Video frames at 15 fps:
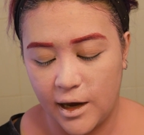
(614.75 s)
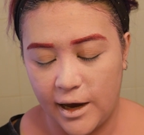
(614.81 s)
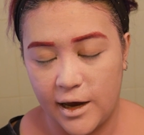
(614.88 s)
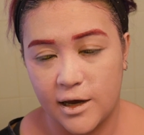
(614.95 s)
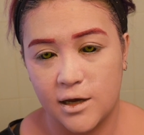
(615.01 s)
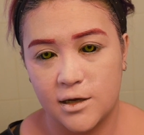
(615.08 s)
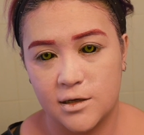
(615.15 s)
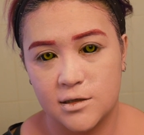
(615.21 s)

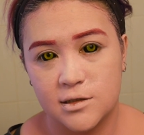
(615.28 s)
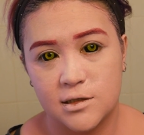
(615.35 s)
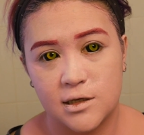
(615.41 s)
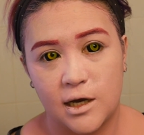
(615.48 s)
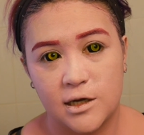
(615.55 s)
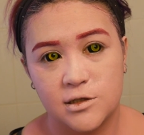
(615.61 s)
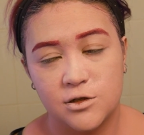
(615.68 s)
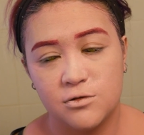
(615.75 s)
And
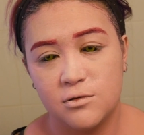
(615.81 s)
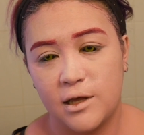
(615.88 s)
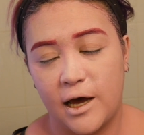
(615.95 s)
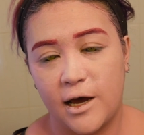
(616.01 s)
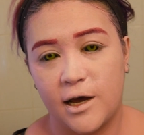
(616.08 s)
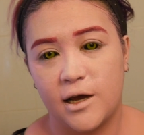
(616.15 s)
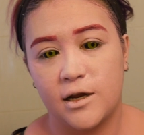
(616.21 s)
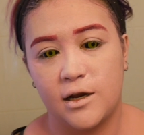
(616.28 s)
I do
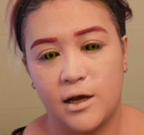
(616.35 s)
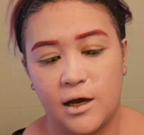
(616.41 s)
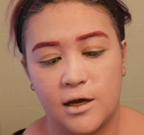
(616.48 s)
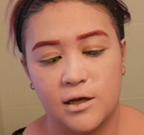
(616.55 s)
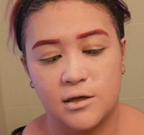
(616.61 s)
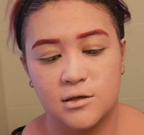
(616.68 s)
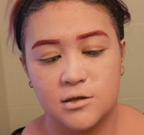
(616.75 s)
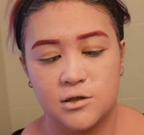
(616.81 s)
that
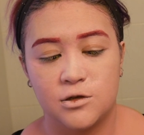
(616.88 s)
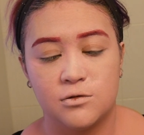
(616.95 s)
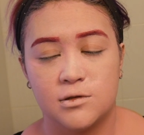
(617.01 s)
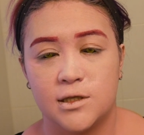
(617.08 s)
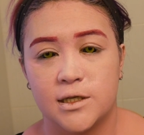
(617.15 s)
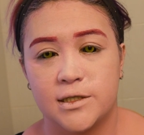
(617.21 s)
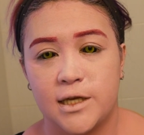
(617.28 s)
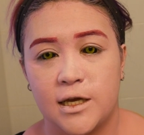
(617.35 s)
and use
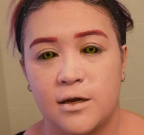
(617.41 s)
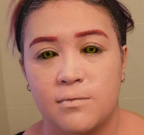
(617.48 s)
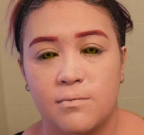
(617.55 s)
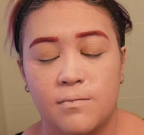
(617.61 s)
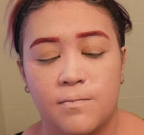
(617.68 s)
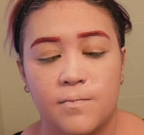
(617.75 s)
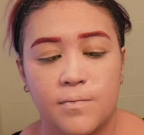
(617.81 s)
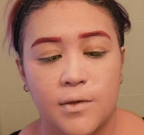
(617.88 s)
the
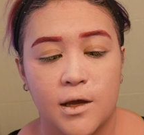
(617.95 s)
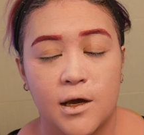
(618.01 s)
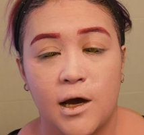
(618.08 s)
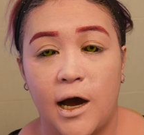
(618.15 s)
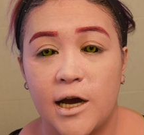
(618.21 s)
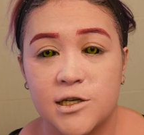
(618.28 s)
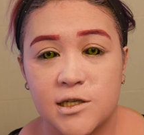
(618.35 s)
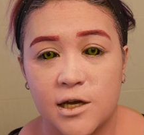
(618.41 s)
same
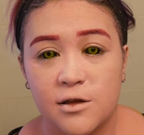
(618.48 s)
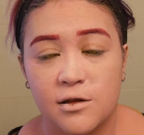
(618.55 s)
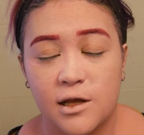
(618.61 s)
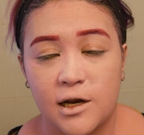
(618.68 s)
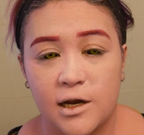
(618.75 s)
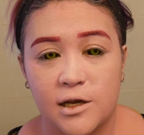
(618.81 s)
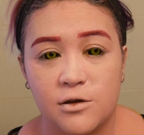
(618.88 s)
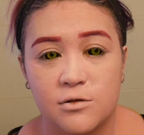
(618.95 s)
eyeshadow
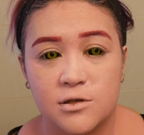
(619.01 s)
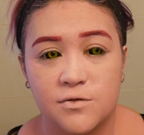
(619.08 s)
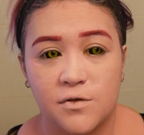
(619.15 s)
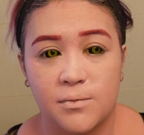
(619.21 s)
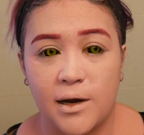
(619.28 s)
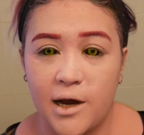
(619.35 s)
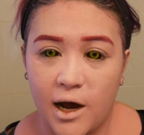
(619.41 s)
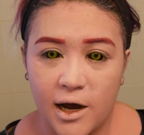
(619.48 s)
that I use for
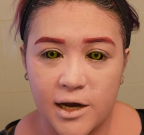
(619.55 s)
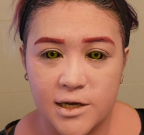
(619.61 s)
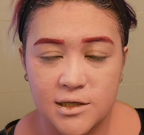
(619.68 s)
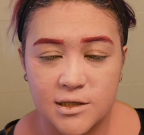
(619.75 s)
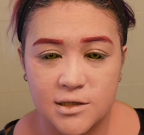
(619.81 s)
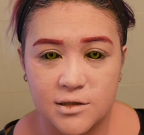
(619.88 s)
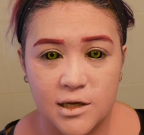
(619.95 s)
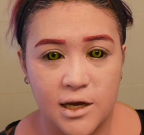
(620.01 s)
my
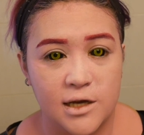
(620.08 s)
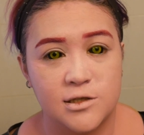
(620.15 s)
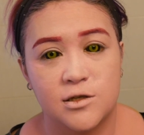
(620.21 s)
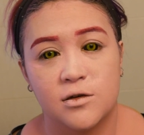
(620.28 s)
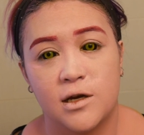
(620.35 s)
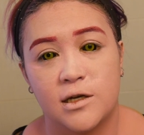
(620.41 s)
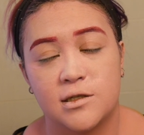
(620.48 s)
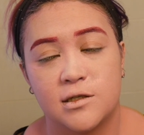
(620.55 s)
eyes
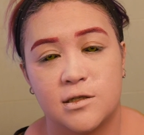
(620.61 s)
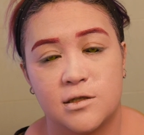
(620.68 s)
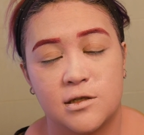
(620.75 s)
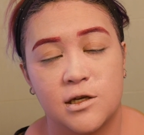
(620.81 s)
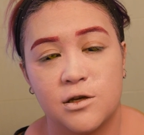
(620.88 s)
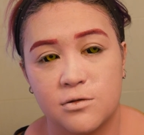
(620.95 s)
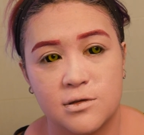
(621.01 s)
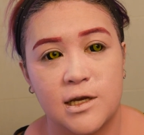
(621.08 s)

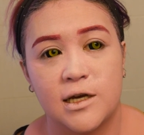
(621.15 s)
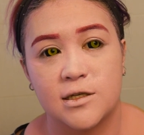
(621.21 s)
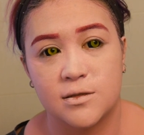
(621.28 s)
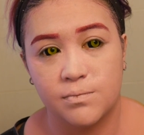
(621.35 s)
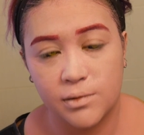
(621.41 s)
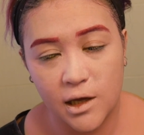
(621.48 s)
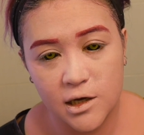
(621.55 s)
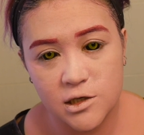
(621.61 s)
to use
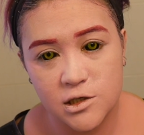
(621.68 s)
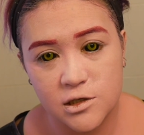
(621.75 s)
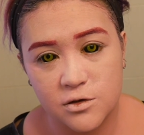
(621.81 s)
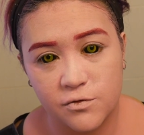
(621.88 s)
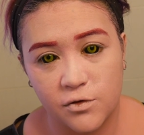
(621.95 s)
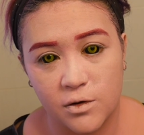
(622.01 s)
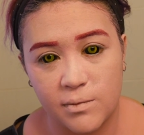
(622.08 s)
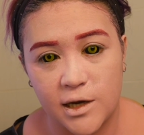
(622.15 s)
as blush
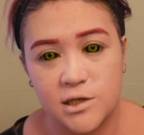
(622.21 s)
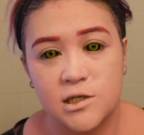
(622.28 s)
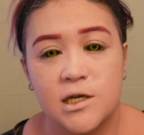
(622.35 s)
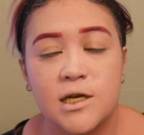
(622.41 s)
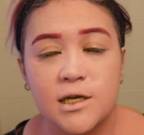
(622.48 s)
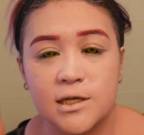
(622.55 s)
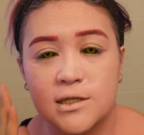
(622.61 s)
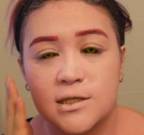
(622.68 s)
for my
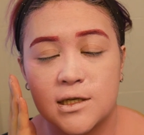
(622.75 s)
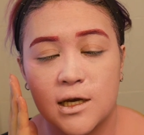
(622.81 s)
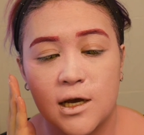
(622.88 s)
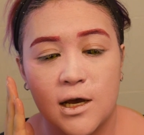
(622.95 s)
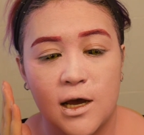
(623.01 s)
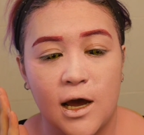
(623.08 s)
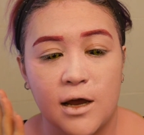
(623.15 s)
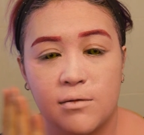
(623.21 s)
cheeks
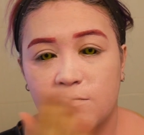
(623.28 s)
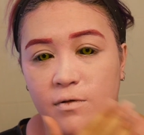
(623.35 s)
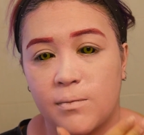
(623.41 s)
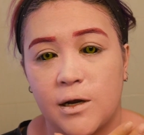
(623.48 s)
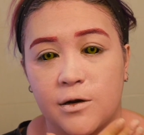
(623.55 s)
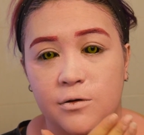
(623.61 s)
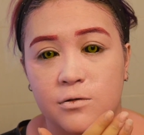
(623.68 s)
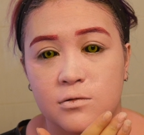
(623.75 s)
and for
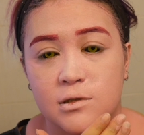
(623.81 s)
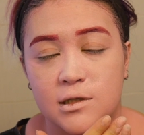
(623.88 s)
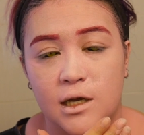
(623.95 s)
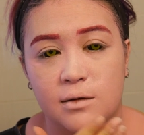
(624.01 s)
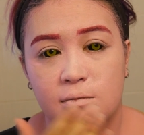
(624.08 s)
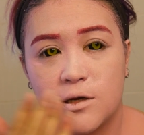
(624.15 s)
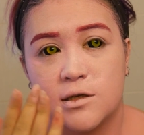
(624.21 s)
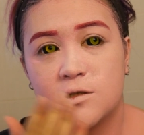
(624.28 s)
my nose
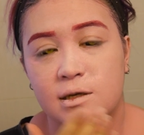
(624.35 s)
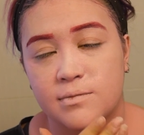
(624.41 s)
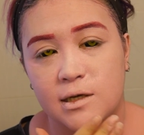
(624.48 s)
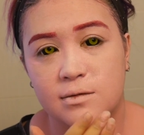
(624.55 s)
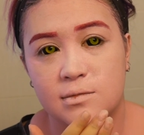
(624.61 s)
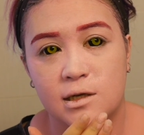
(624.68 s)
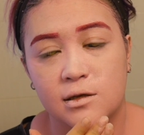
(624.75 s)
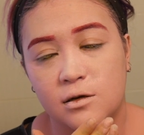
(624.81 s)
and
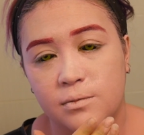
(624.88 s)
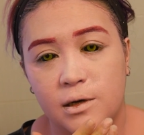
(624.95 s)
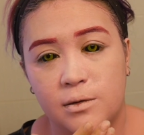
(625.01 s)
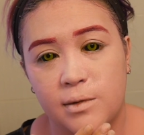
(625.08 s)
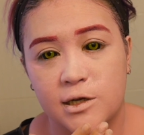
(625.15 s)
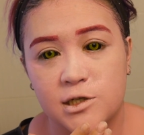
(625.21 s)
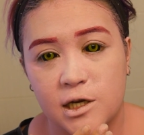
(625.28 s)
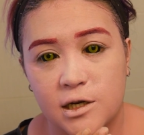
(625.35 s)
sometimes a little bit on
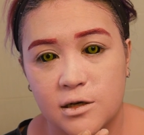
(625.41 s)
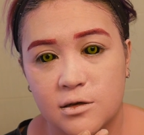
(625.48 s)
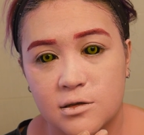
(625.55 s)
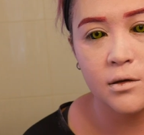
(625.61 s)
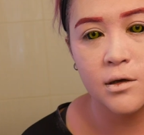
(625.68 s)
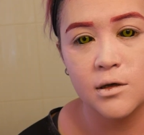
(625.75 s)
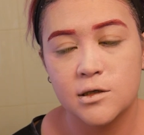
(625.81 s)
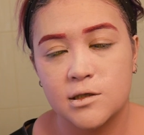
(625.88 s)
my chin.
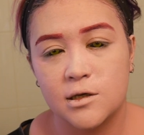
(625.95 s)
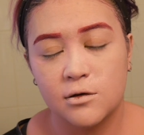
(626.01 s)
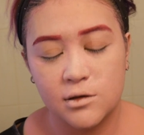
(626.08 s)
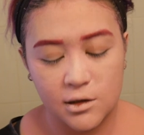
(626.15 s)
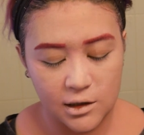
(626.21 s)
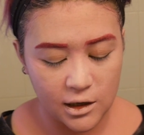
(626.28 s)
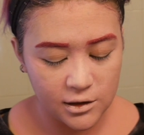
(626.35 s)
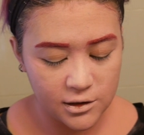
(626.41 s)
So
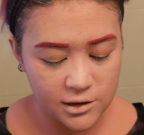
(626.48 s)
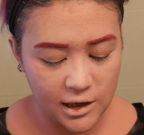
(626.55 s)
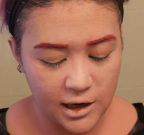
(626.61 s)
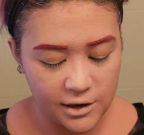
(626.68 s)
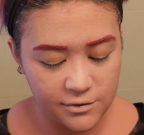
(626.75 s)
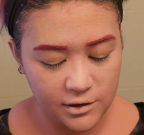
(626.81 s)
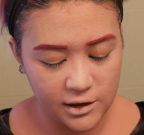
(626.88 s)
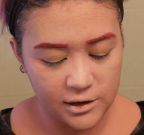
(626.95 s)
the color that
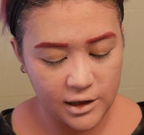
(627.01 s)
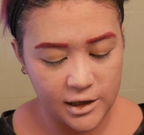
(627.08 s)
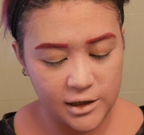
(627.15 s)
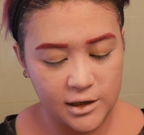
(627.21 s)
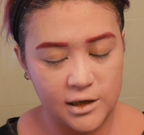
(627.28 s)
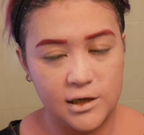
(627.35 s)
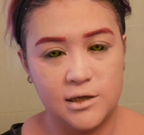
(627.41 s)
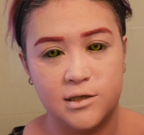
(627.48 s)
I really
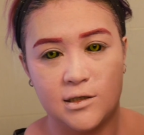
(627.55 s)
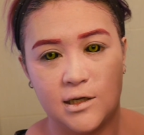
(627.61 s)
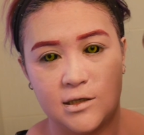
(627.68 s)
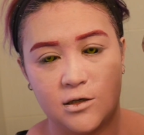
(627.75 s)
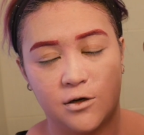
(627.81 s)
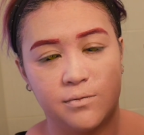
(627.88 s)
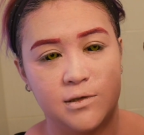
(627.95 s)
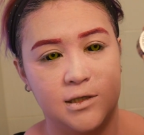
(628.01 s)
like is
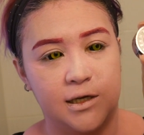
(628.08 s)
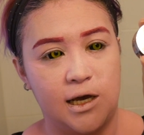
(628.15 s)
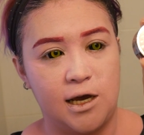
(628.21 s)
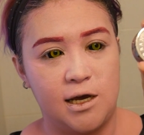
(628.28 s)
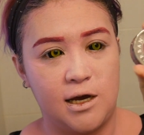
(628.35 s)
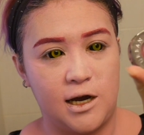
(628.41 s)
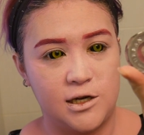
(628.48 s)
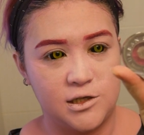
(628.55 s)
this Urban
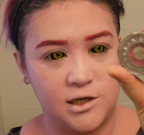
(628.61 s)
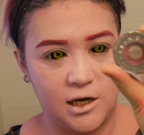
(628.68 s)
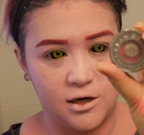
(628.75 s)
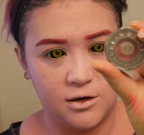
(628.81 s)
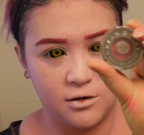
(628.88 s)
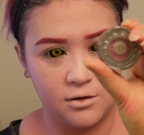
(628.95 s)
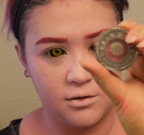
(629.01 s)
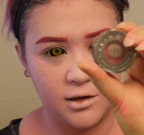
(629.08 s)
Decay
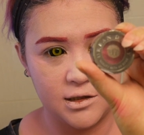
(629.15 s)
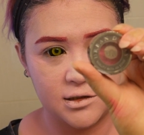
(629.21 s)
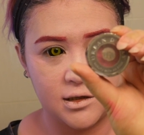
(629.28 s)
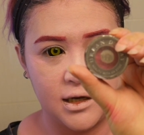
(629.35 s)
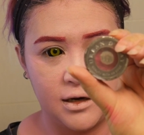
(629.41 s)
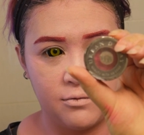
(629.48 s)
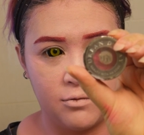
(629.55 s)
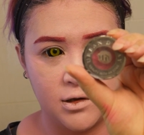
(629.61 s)
eyeshadow. It's
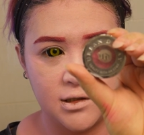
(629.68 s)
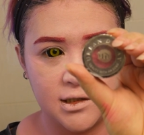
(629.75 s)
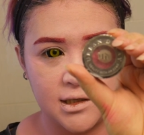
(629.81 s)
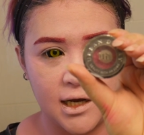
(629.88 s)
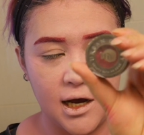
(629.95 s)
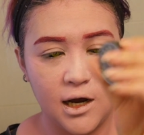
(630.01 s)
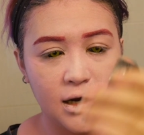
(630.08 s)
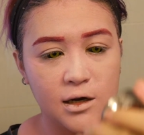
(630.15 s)
in
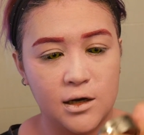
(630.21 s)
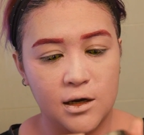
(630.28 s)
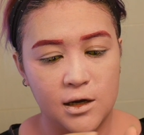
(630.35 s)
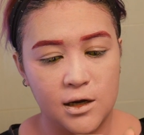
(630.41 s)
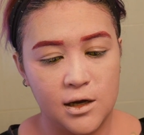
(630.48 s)
Woodstock.